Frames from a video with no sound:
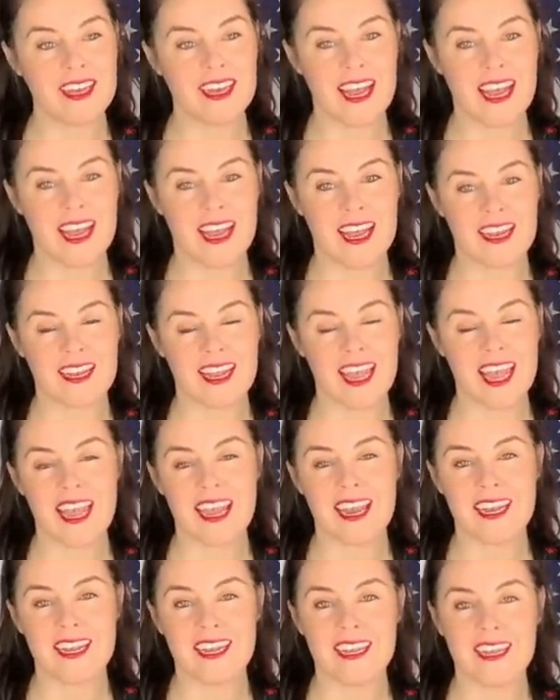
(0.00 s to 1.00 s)
and
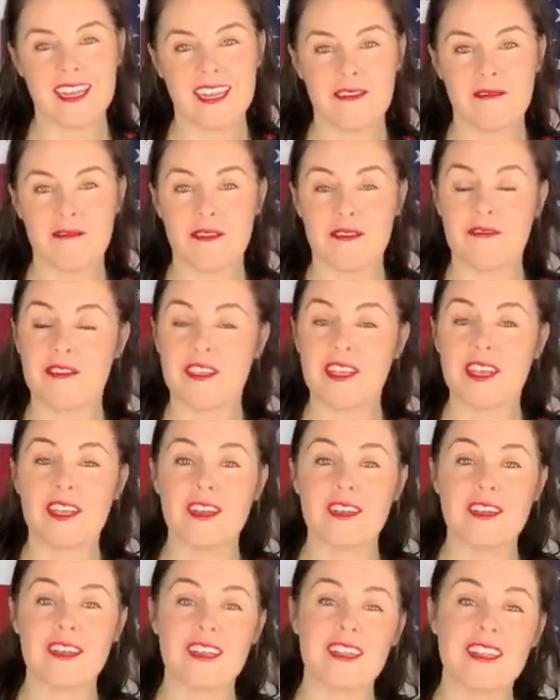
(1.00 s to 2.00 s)
hated and
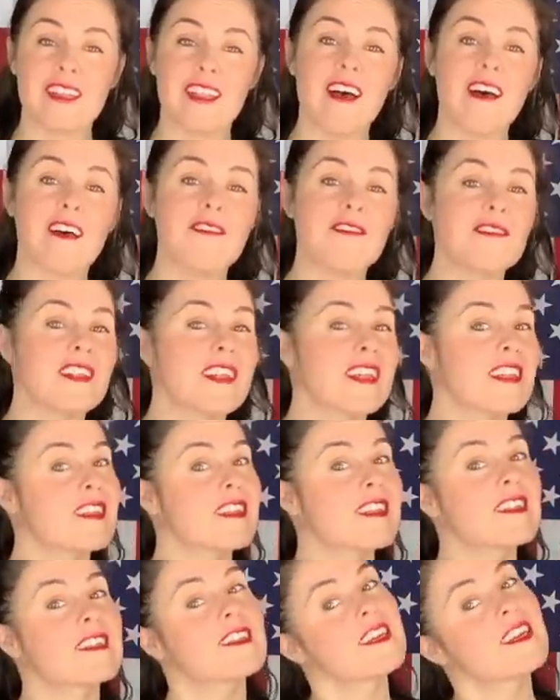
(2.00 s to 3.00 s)
revered and loved
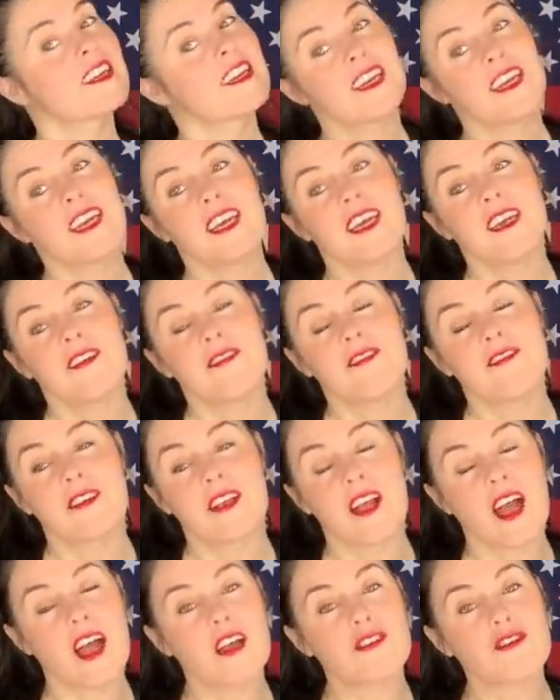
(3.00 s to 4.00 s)
and
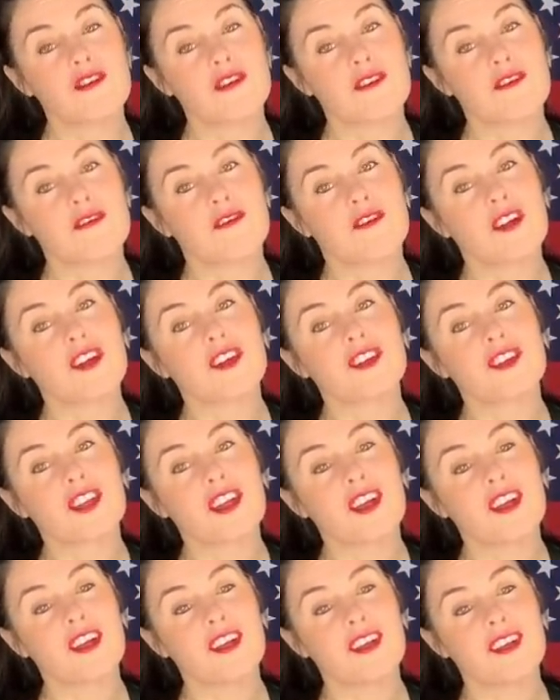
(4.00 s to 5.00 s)
despised,
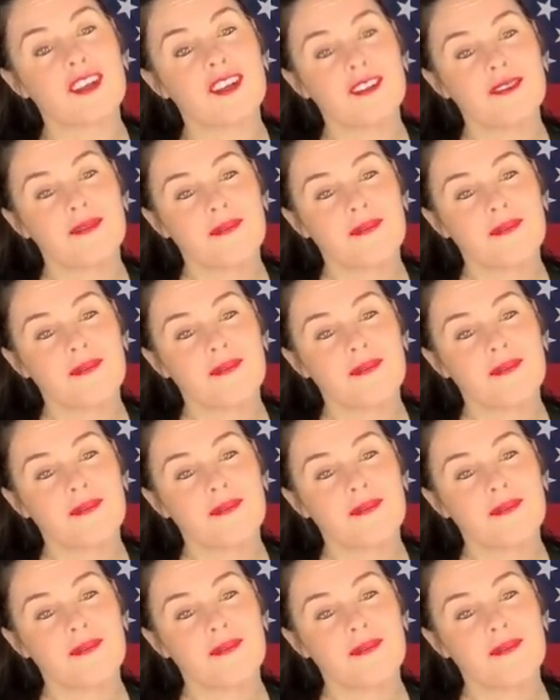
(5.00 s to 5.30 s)
controversial,